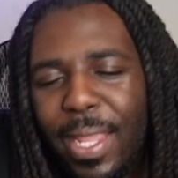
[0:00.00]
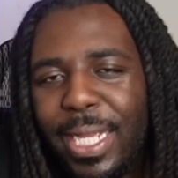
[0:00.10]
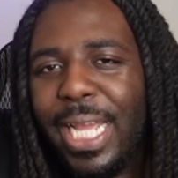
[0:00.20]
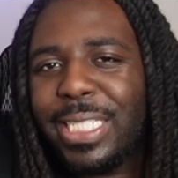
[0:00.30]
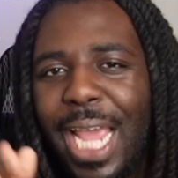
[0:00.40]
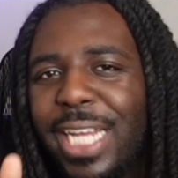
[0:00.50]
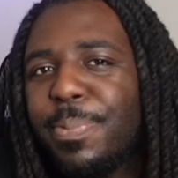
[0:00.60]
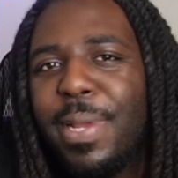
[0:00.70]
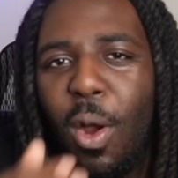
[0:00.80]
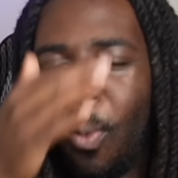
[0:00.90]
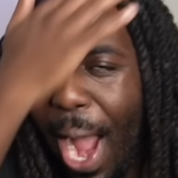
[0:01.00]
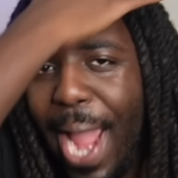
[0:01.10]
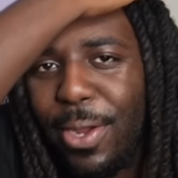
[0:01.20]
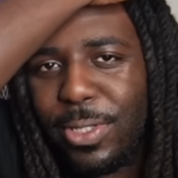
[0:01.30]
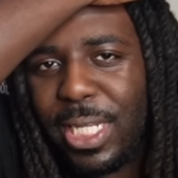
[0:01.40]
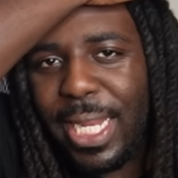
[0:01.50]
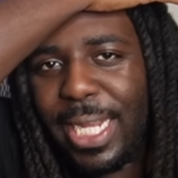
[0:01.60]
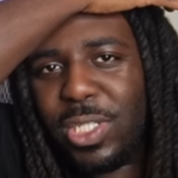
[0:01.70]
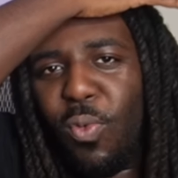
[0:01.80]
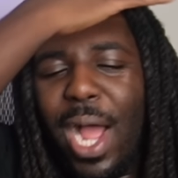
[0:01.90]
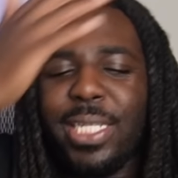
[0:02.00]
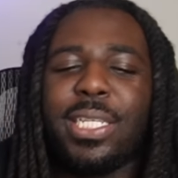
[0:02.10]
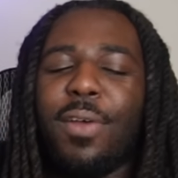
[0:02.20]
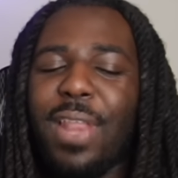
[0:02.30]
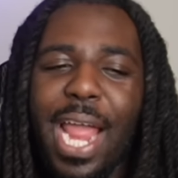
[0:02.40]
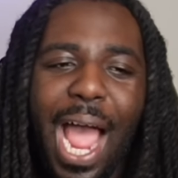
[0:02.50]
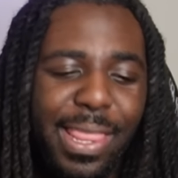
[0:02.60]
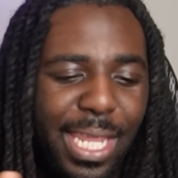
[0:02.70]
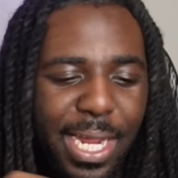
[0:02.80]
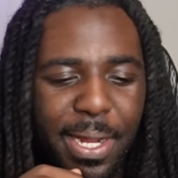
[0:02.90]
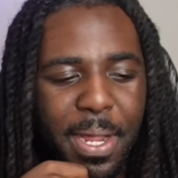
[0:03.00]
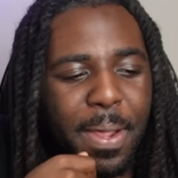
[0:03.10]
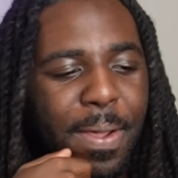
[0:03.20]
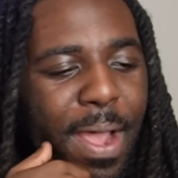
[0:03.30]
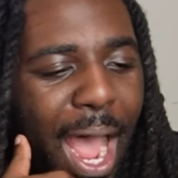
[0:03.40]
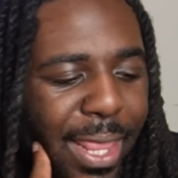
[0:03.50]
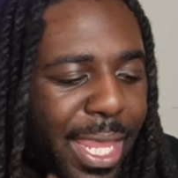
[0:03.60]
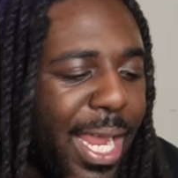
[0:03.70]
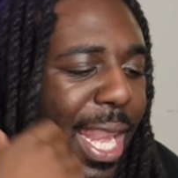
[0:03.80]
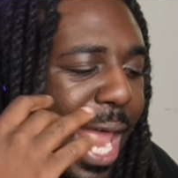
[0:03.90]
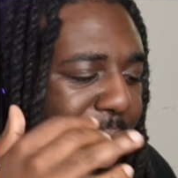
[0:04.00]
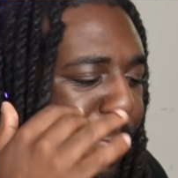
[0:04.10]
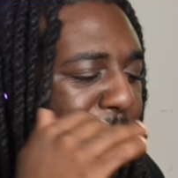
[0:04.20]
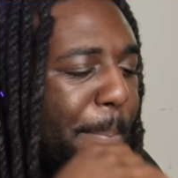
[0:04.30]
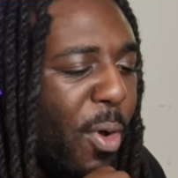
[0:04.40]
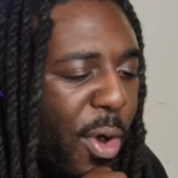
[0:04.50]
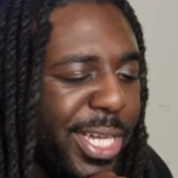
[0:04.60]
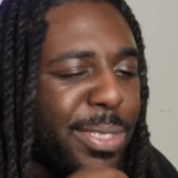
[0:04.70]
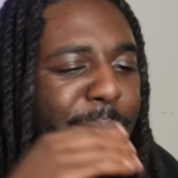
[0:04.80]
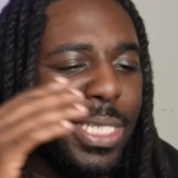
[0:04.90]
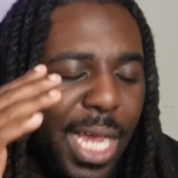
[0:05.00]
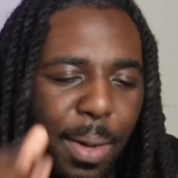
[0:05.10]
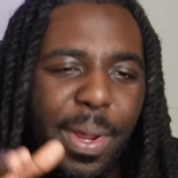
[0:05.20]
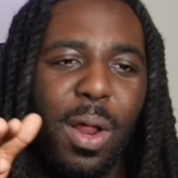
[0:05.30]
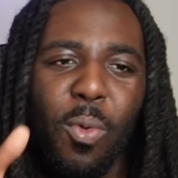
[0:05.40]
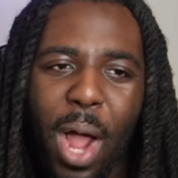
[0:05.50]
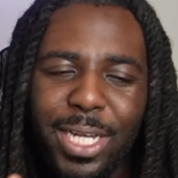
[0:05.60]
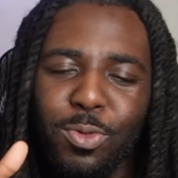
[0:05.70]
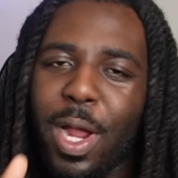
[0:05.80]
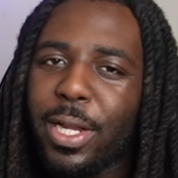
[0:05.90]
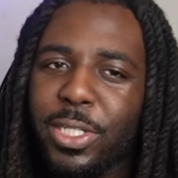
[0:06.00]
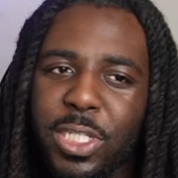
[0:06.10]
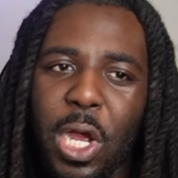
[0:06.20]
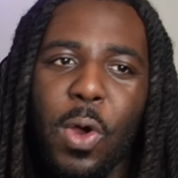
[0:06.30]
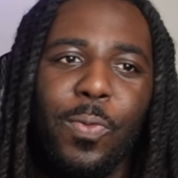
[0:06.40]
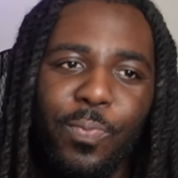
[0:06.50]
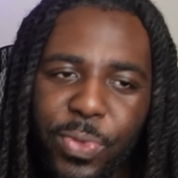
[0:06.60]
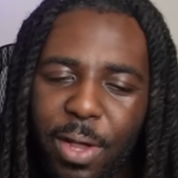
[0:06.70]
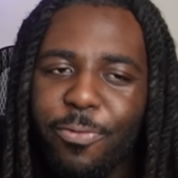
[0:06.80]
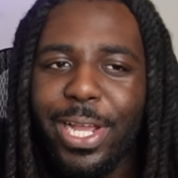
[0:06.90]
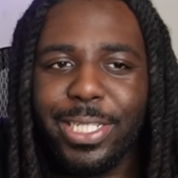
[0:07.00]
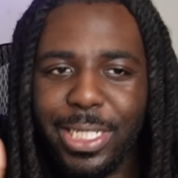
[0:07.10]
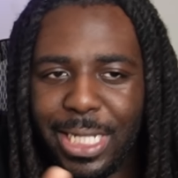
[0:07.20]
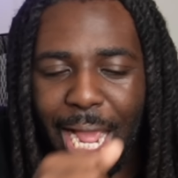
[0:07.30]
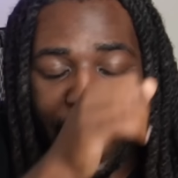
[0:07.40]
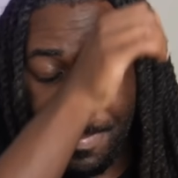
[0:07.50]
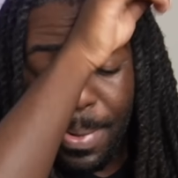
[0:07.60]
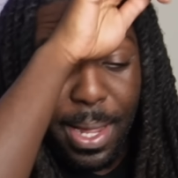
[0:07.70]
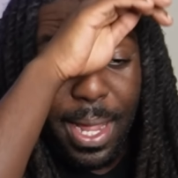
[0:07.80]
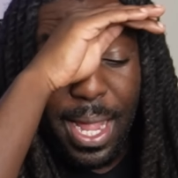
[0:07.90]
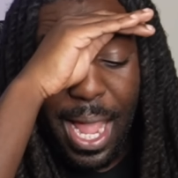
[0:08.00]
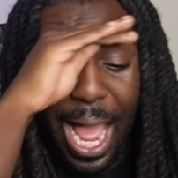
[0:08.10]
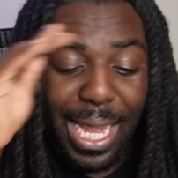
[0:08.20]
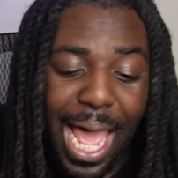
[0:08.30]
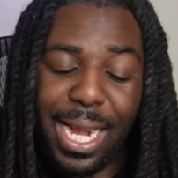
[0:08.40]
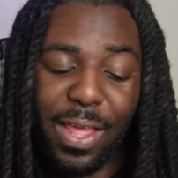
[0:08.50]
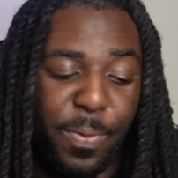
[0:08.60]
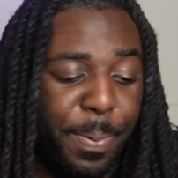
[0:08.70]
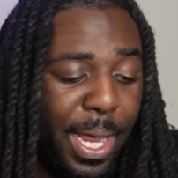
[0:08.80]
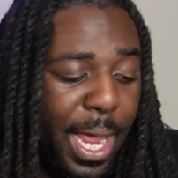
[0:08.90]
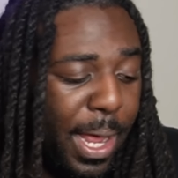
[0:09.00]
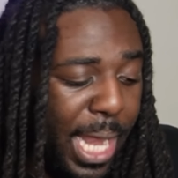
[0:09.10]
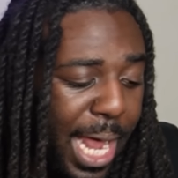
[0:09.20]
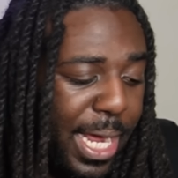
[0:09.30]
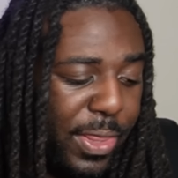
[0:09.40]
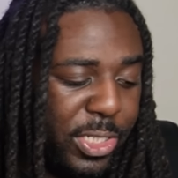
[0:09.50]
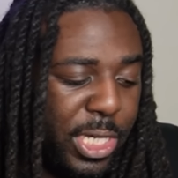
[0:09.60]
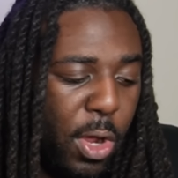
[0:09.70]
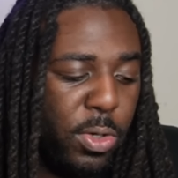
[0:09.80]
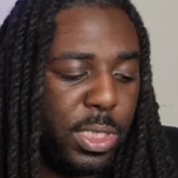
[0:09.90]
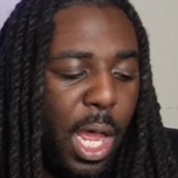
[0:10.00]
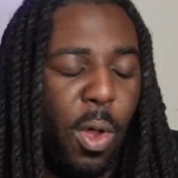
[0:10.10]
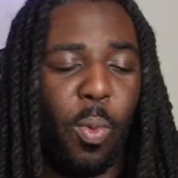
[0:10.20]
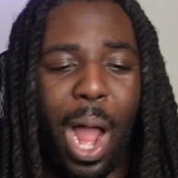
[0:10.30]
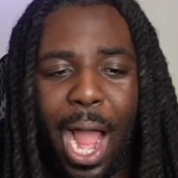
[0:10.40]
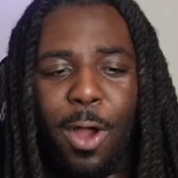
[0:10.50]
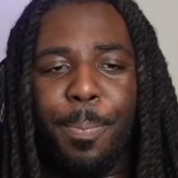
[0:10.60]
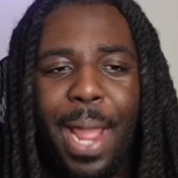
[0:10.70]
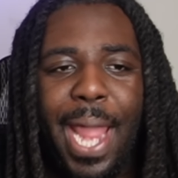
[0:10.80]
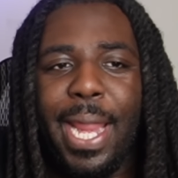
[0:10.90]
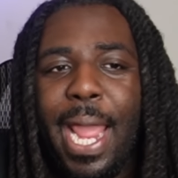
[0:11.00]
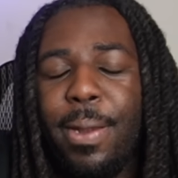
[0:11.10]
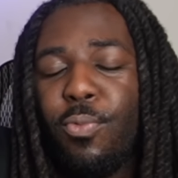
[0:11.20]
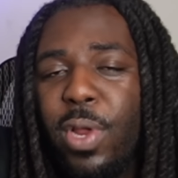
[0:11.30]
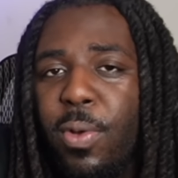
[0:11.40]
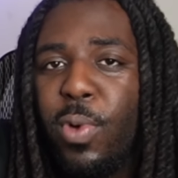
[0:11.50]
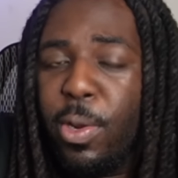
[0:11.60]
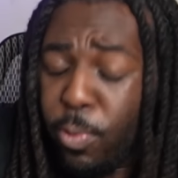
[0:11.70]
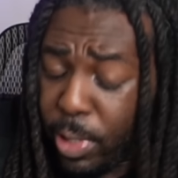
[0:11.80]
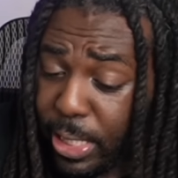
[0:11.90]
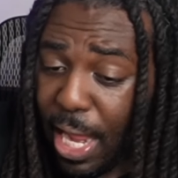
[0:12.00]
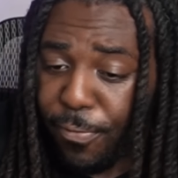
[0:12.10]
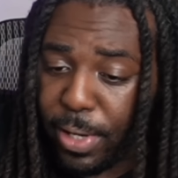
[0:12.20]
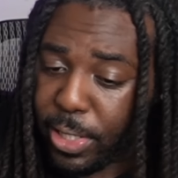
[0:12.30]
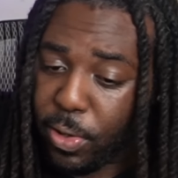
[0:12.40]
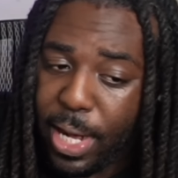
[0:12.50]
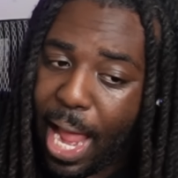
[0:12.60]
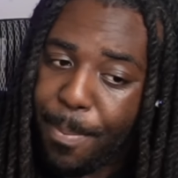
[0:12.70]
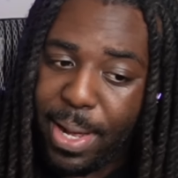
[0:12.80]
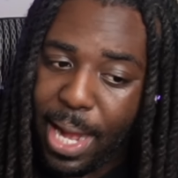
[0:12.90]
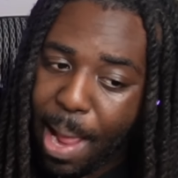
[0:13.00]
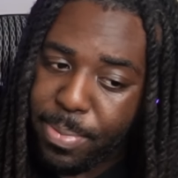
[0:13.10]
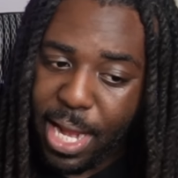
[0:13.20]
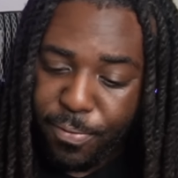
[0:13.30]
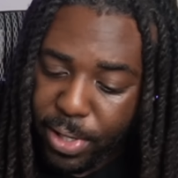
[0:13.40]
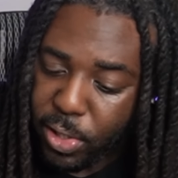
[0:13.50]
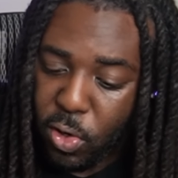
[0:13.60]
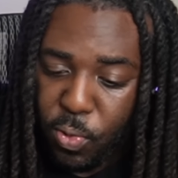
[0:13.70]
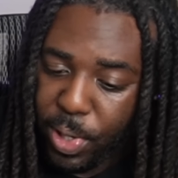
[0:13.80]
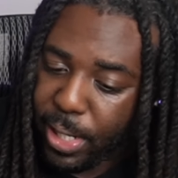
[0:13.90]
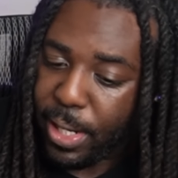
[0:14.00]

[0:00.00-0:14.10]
It takes me a while to get to watch stuff. Like, I think I think a lot of my boys been telling me to watch regular show, Adventure Time. A lot of other play, a lot of other shows a while back, and we, we would definitely do that. I mean, I'm definitely cool with it.